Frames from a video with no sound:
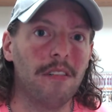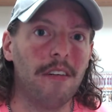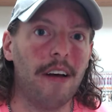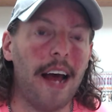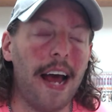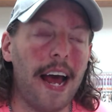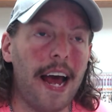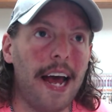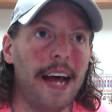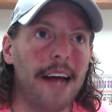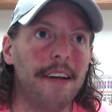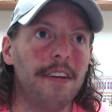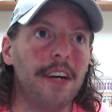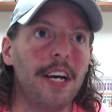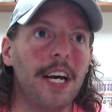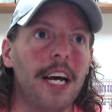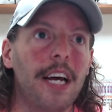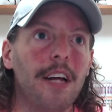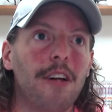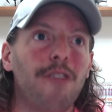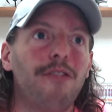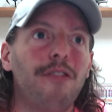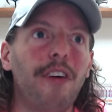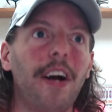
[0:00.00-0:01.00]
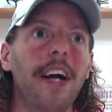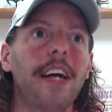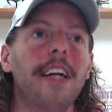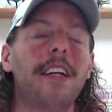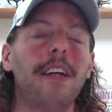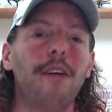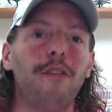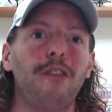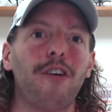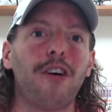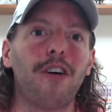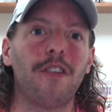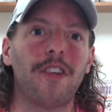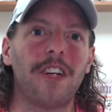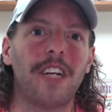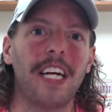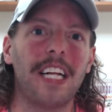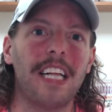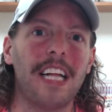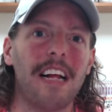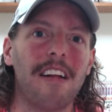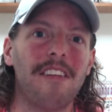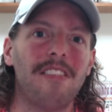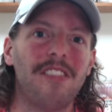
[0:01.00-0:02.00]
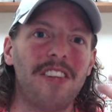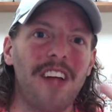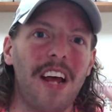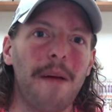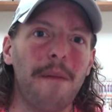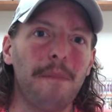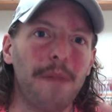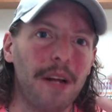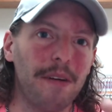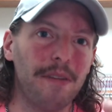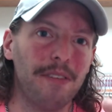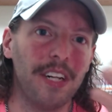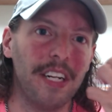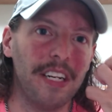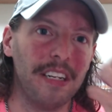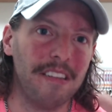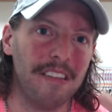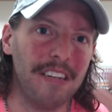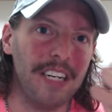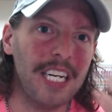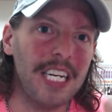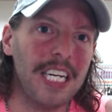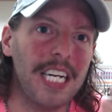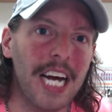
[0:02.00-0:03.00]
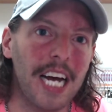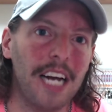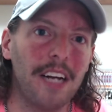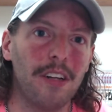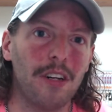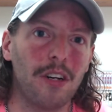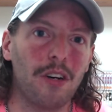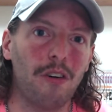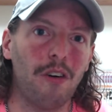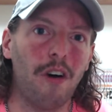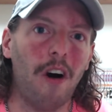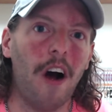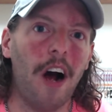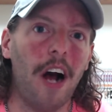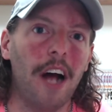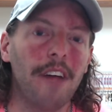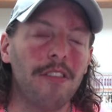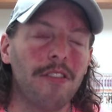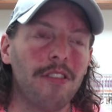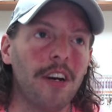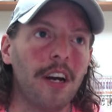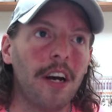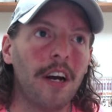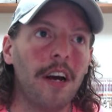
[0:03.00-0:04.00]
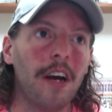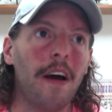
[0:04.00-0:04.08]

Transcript: And it's very difficult to get that same level of detail across.